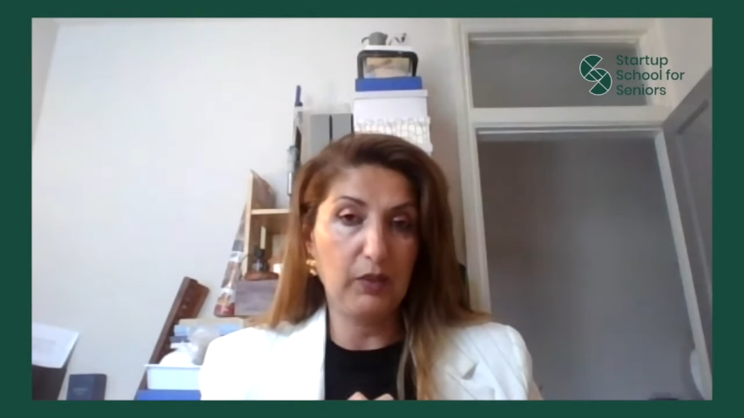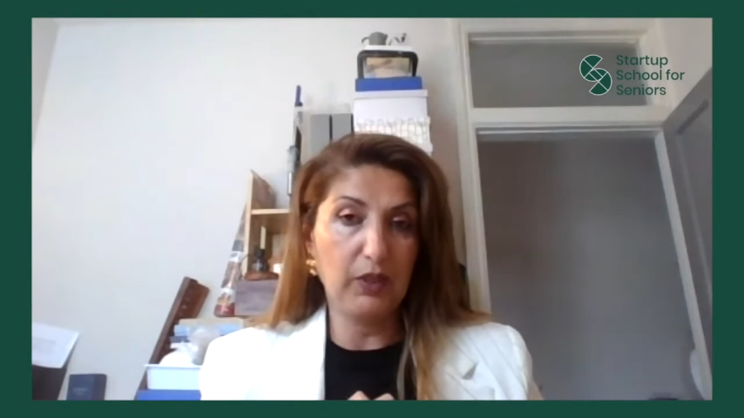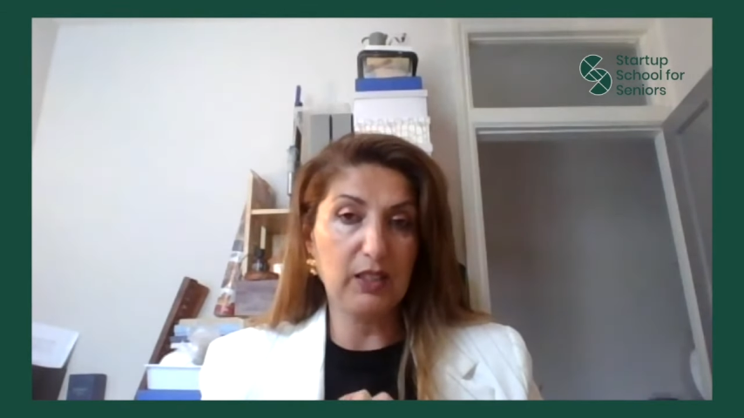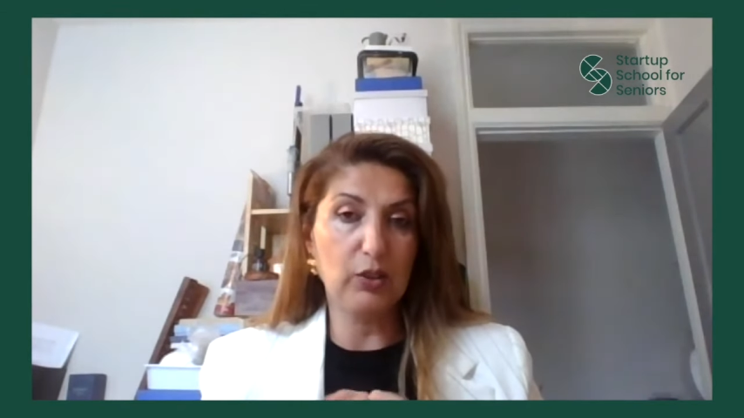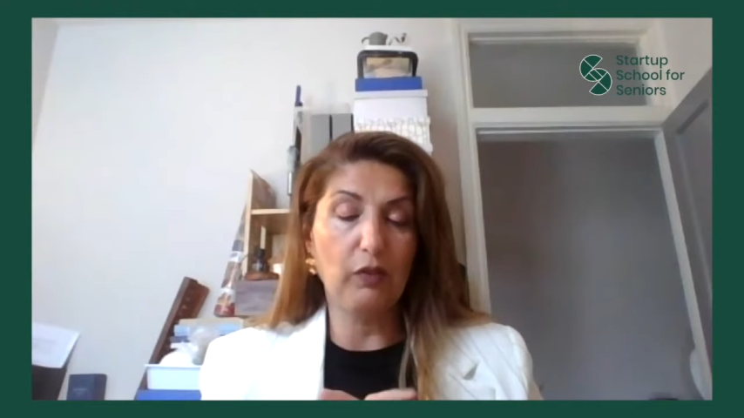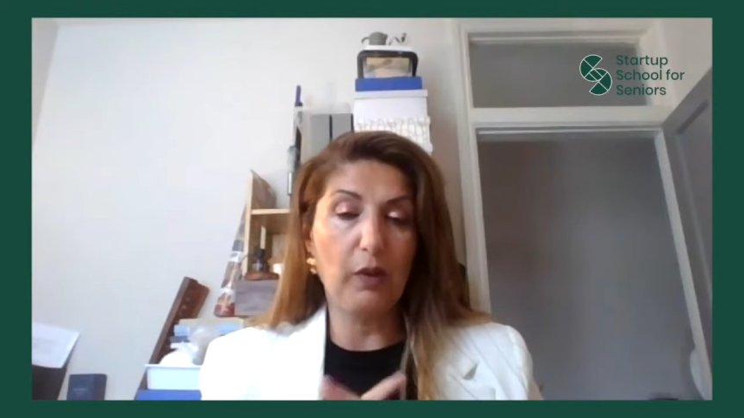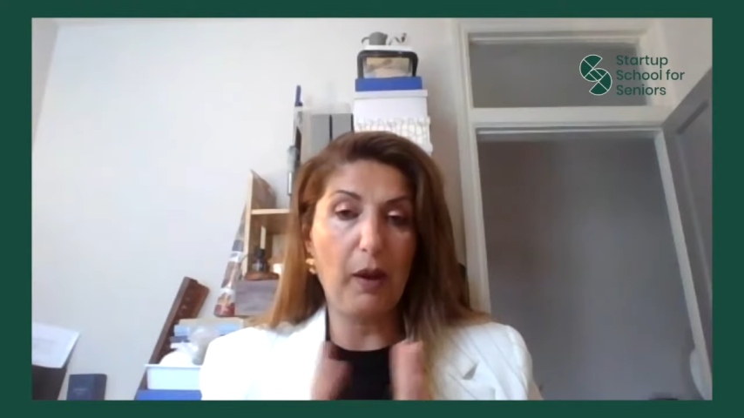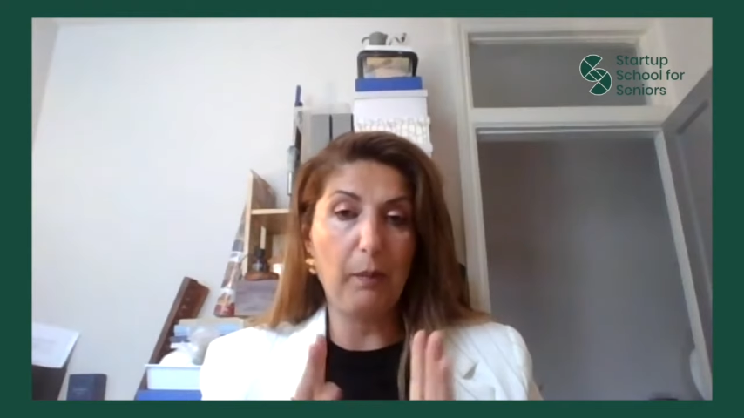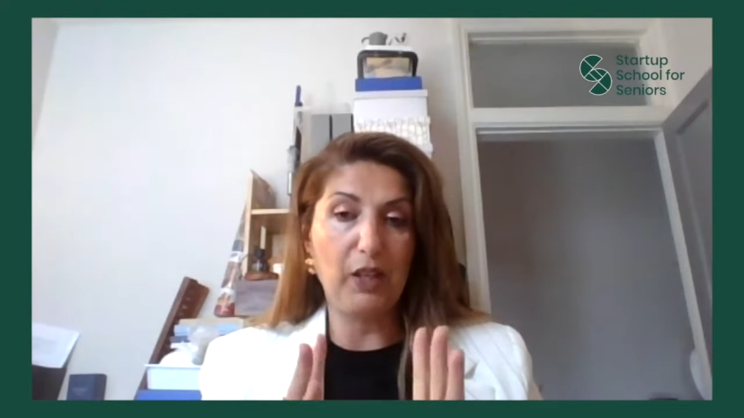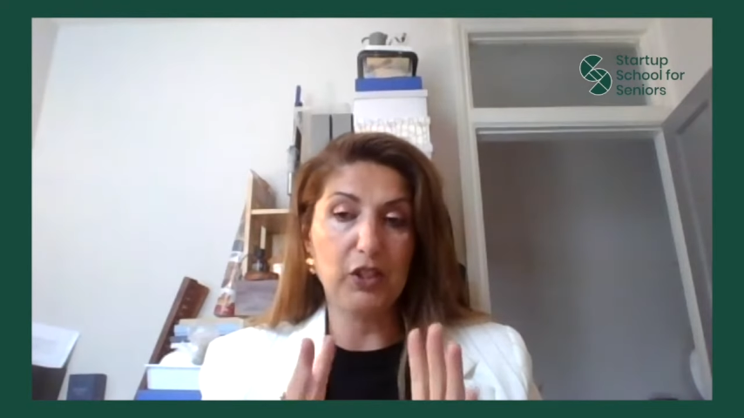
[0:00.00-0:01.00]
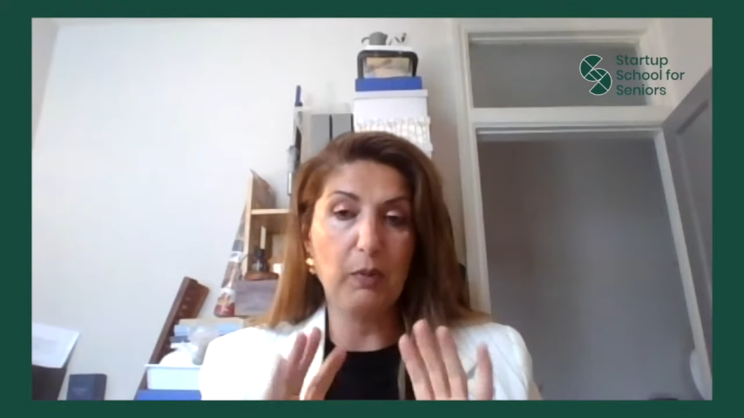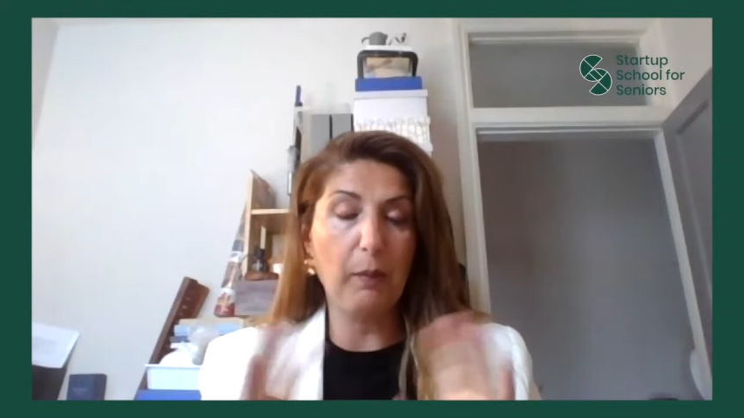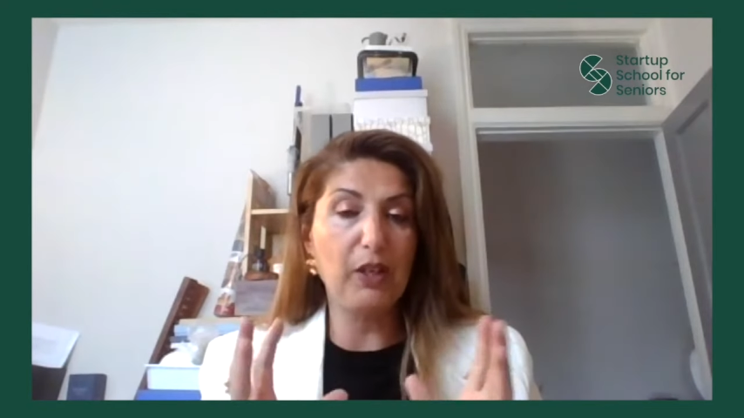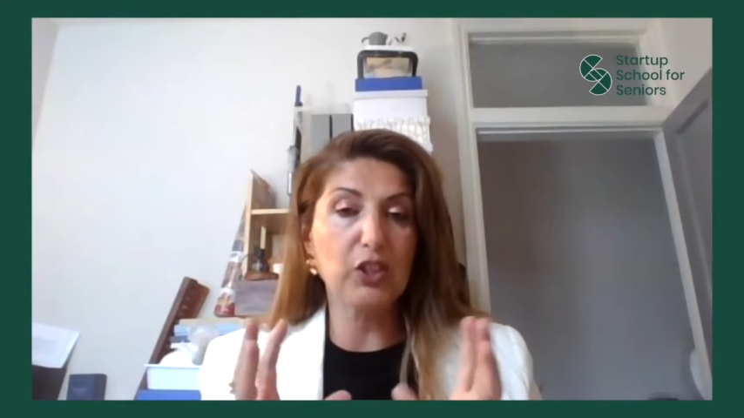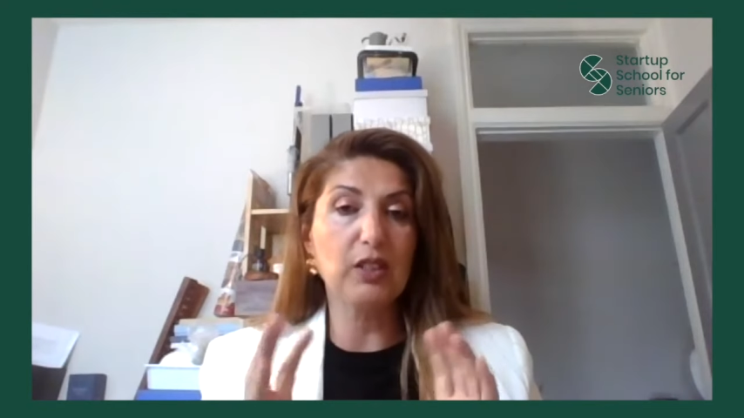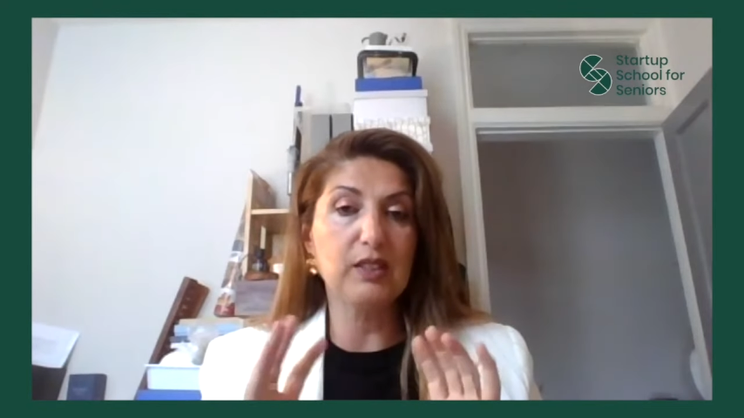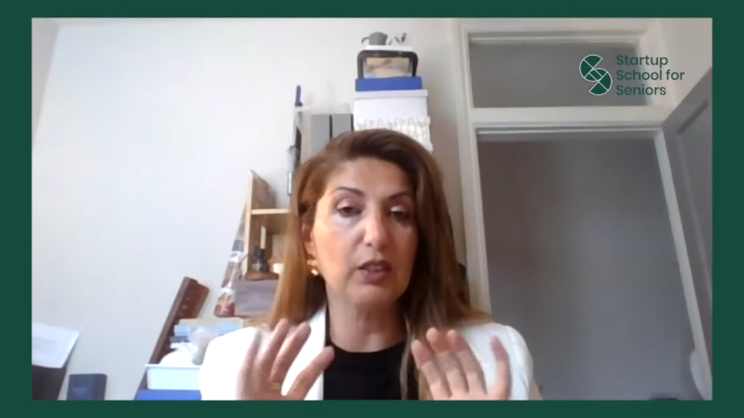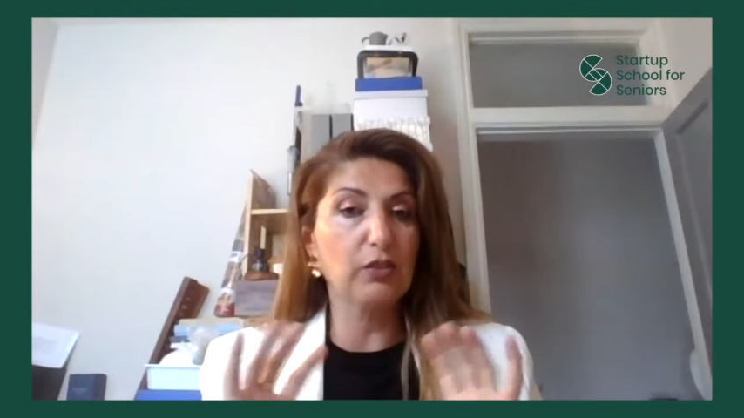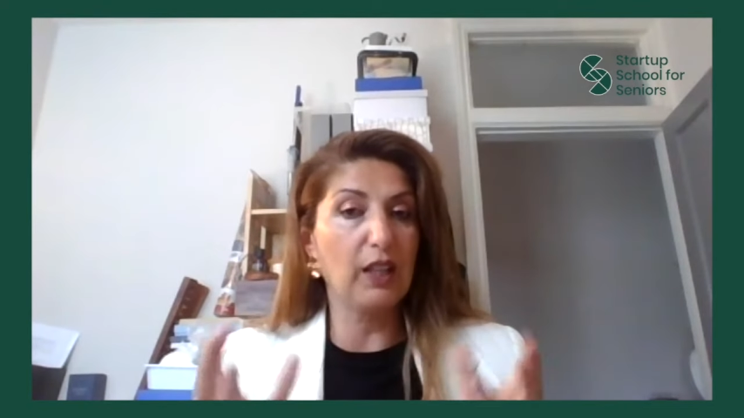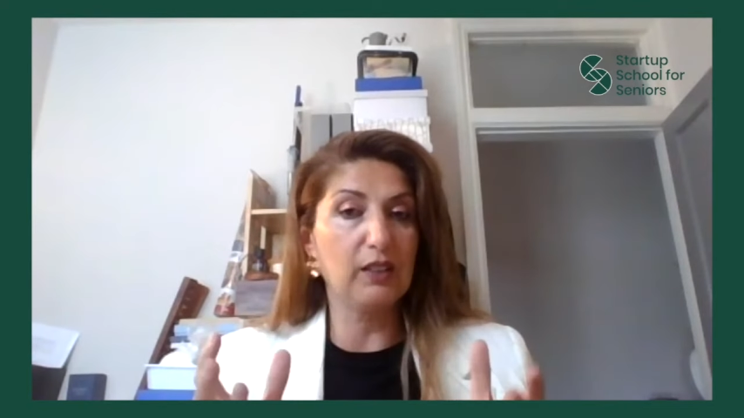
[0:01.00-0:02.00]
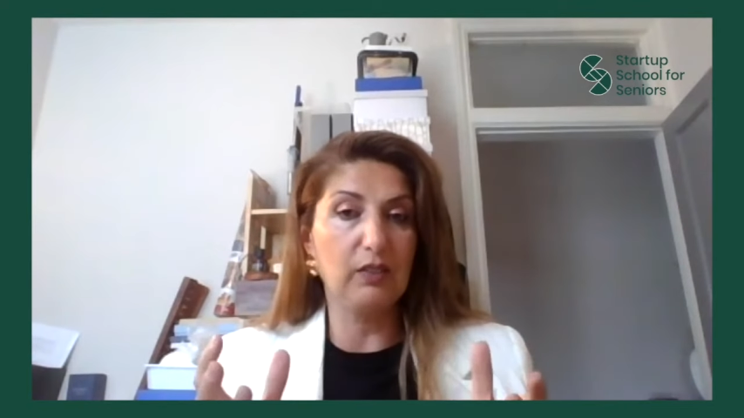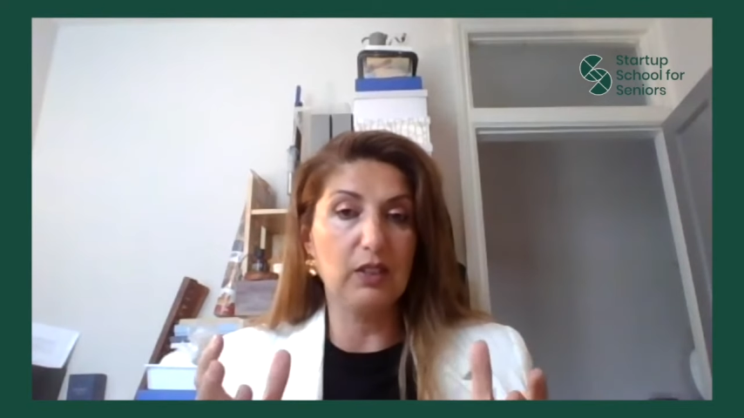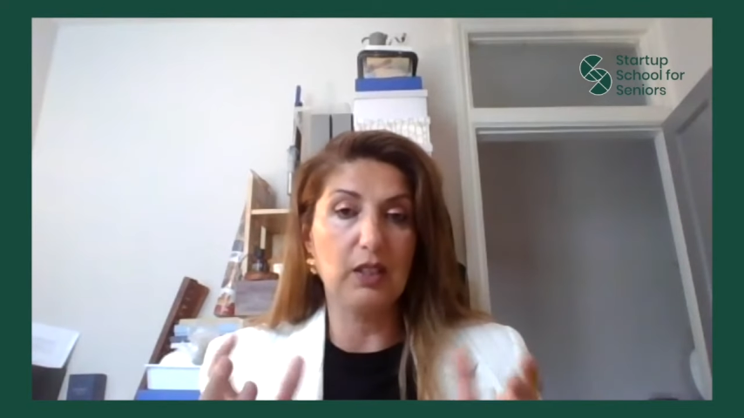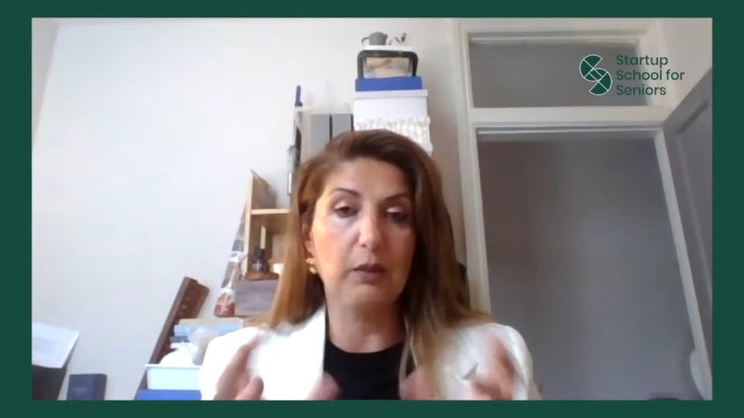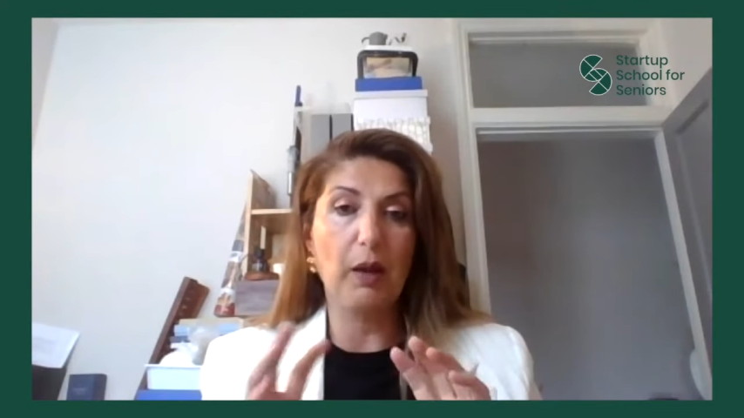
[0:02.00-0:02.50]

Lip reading: That's not where my passion is in creativity.